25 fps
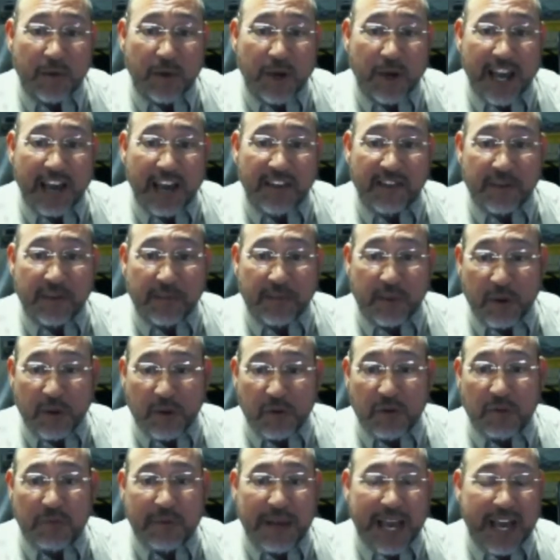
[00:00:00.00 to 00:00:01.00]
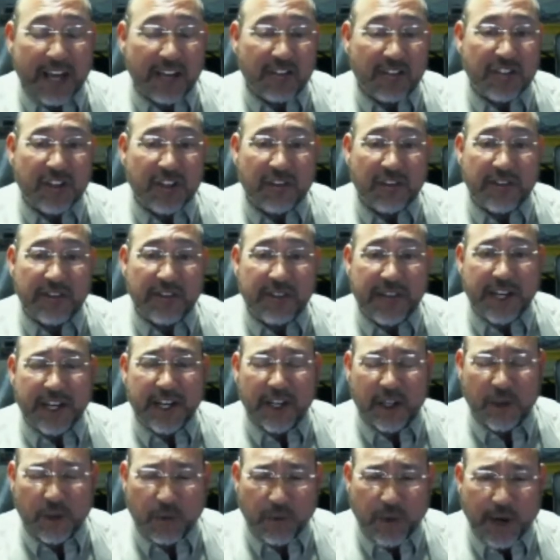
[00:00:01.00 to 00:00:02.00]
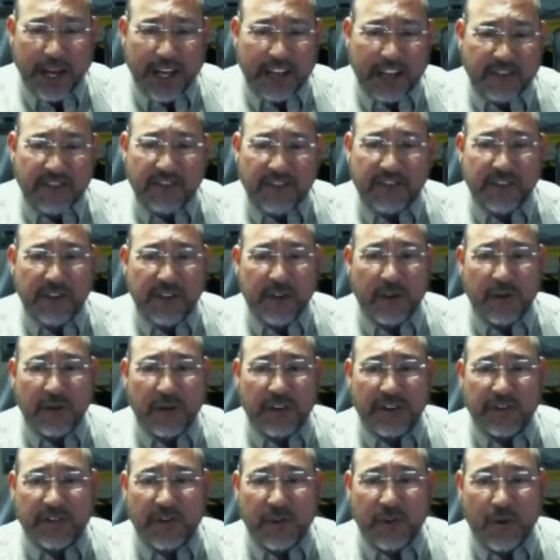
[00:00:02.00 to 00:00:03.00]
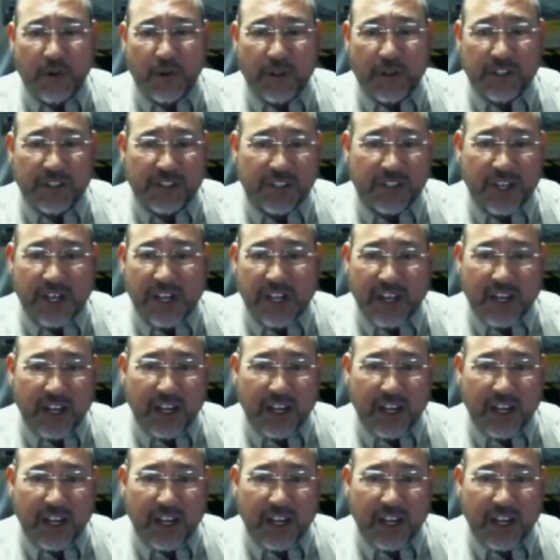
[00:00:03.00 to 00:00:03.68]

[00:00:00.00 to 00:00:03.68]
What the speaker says: We'll have a moon bounce over there. Great food, of course.